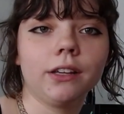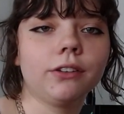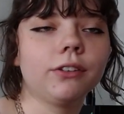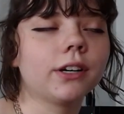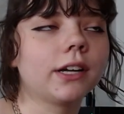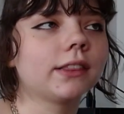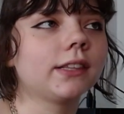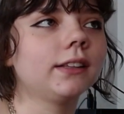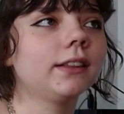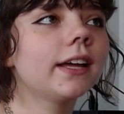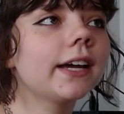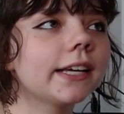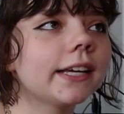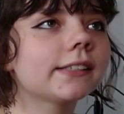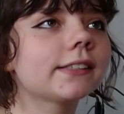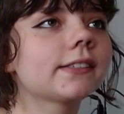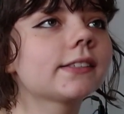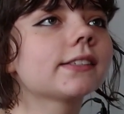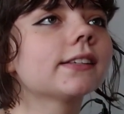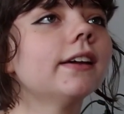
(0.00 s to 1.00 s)
You got the
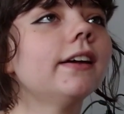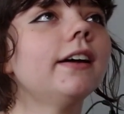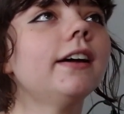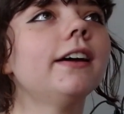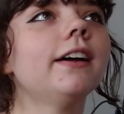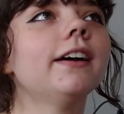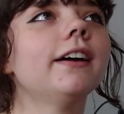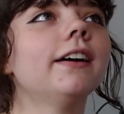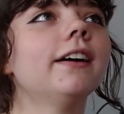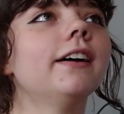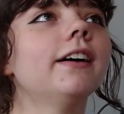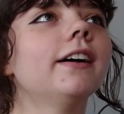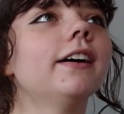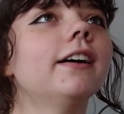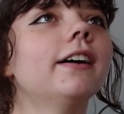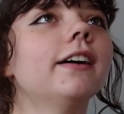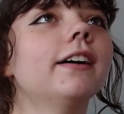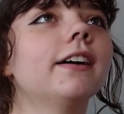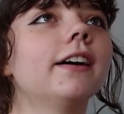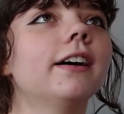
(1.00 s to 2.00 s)
lights.
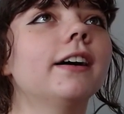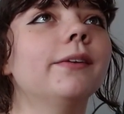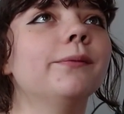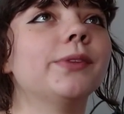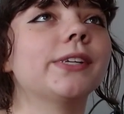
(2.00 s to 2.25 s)
The